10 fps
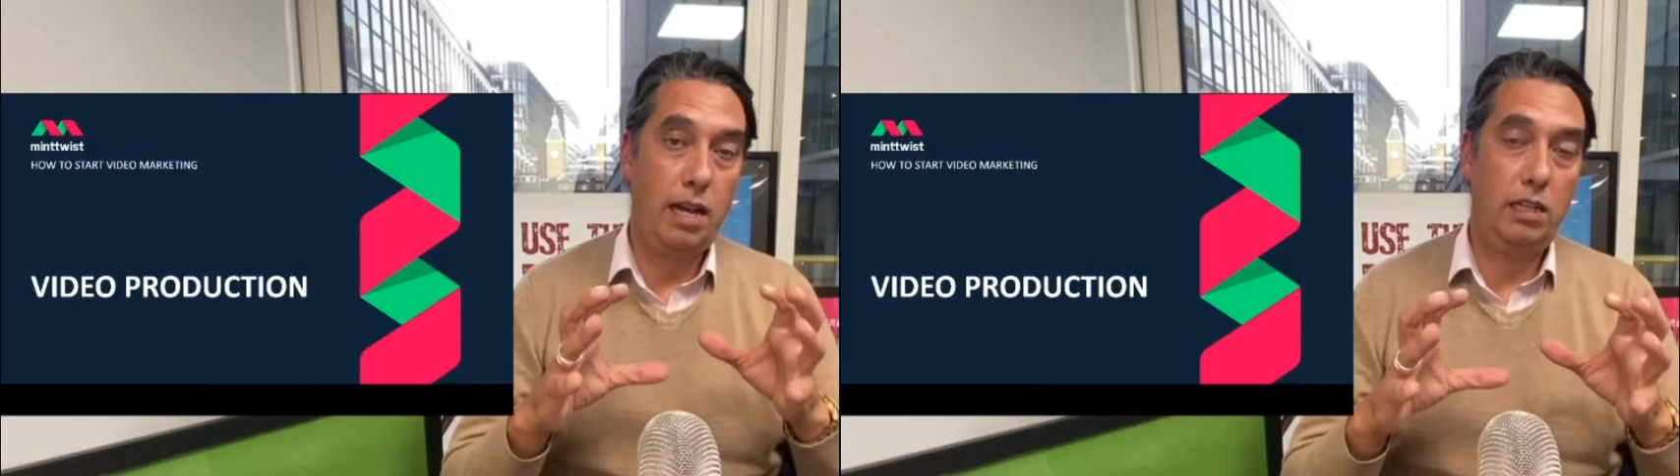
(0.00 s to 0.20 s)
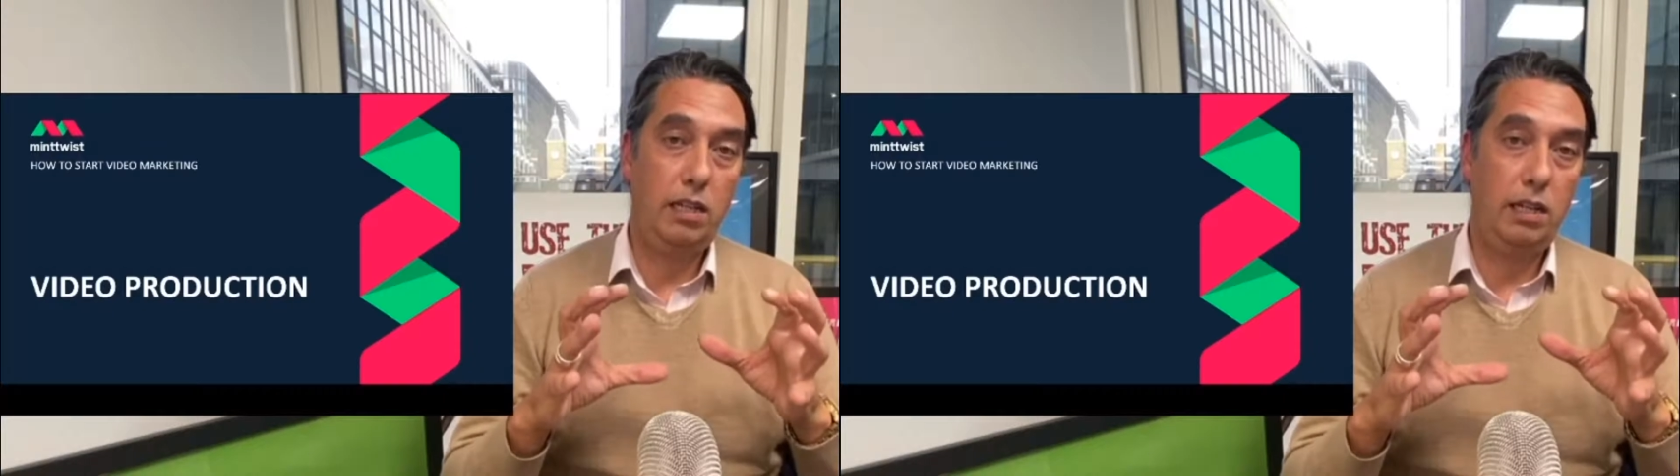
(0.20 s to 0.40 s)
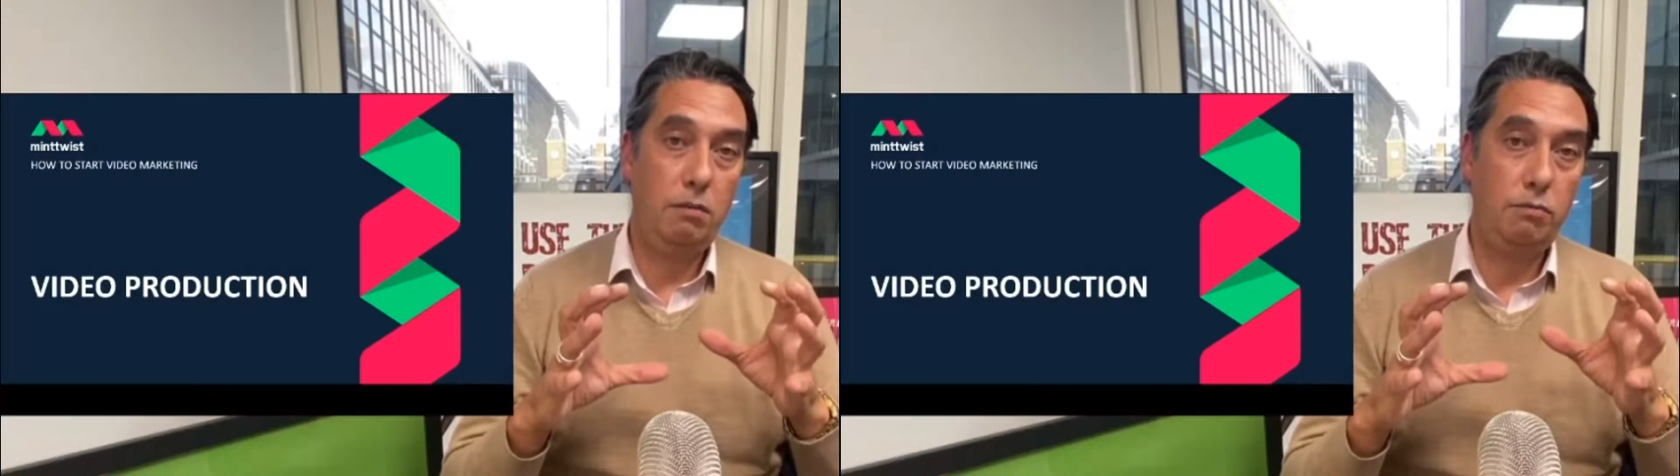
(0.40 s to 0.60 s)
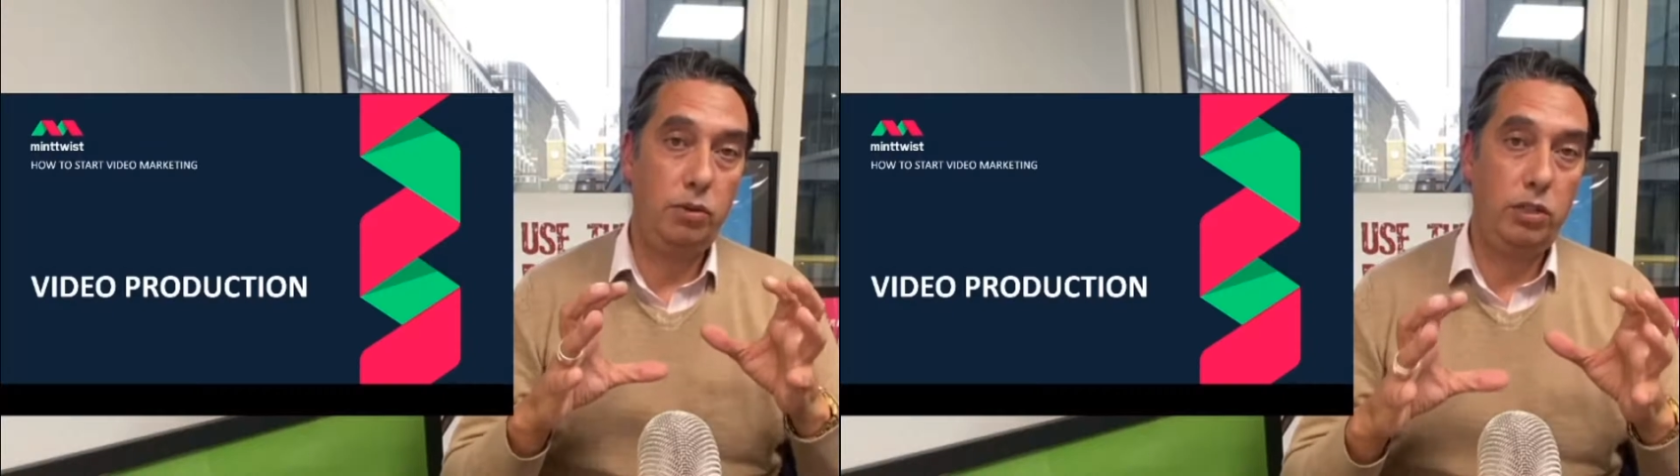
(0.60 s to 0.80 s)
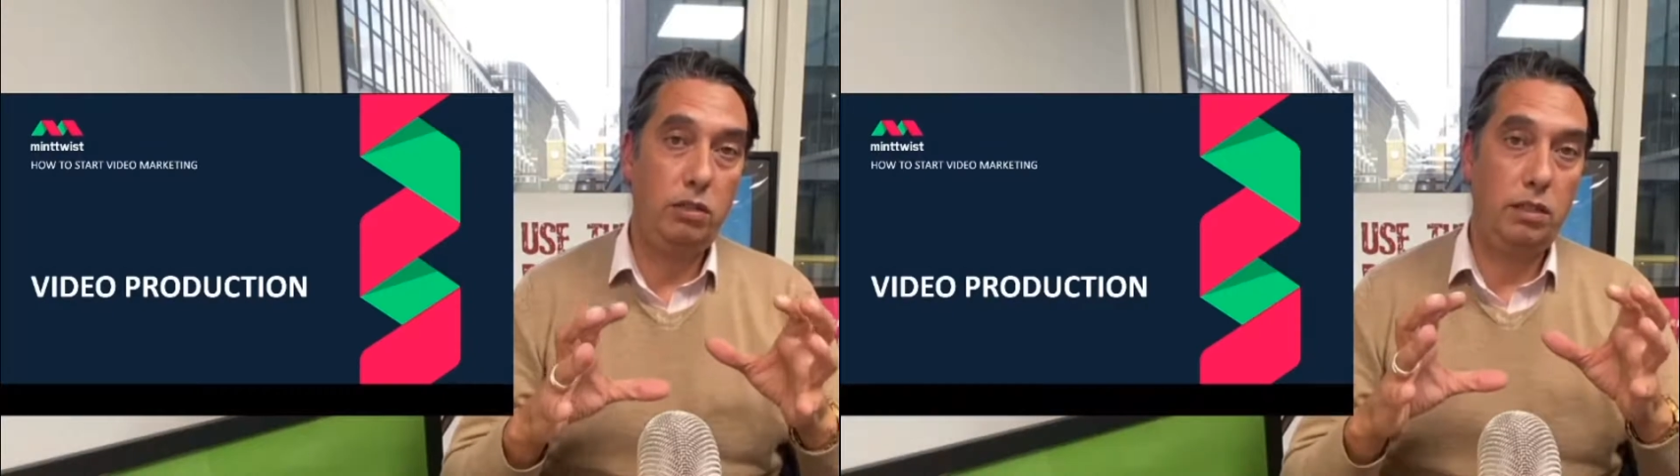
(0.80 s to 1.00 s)
actually
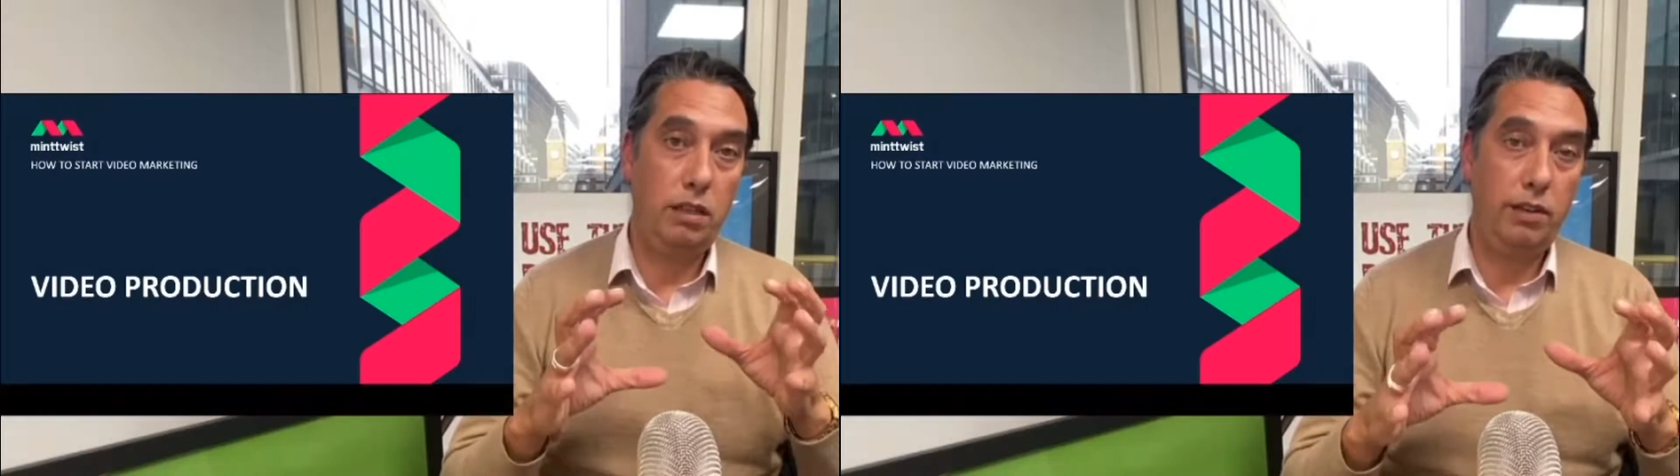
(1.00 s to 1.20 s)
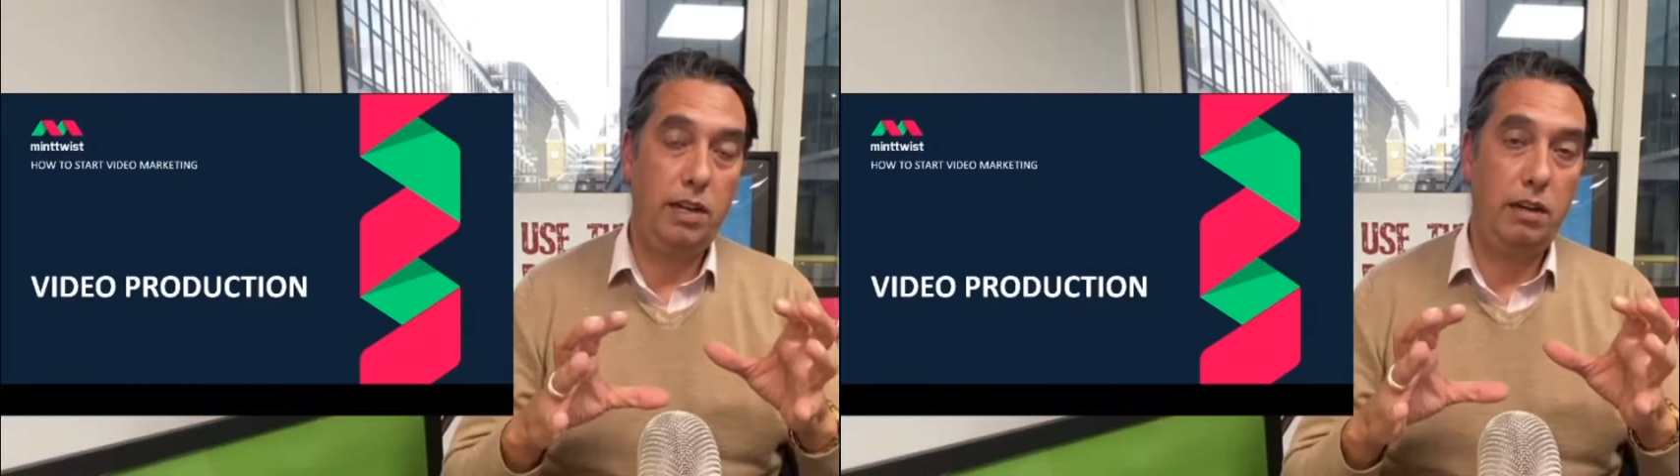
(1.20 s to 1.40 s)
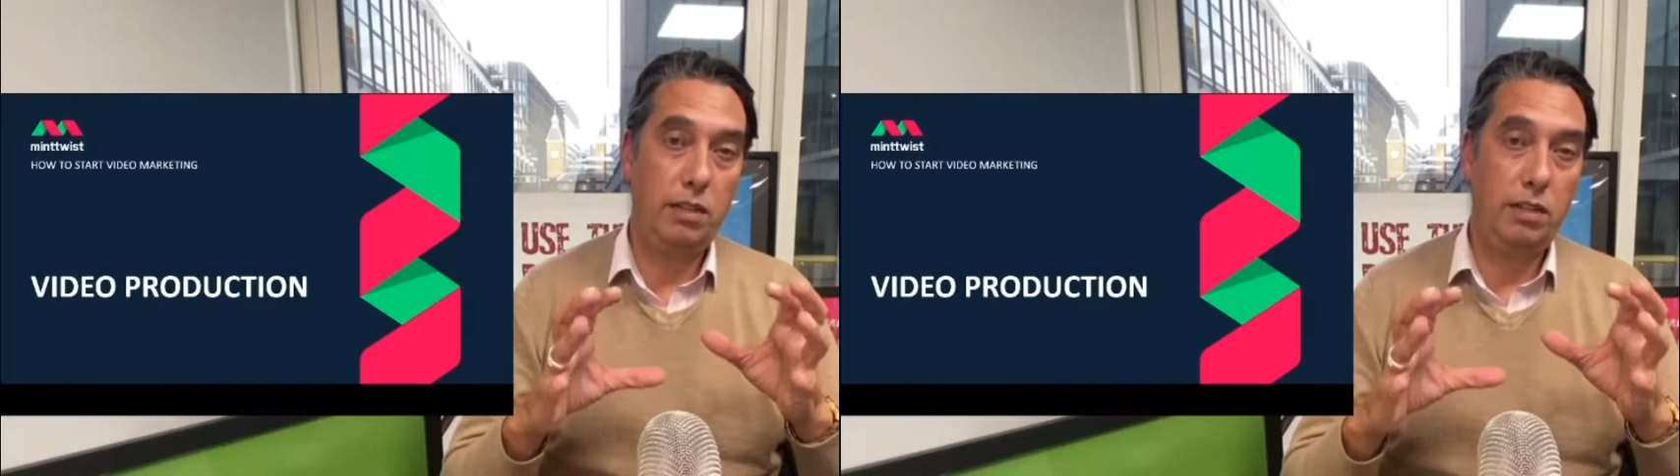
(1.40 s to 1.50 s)
produce a video.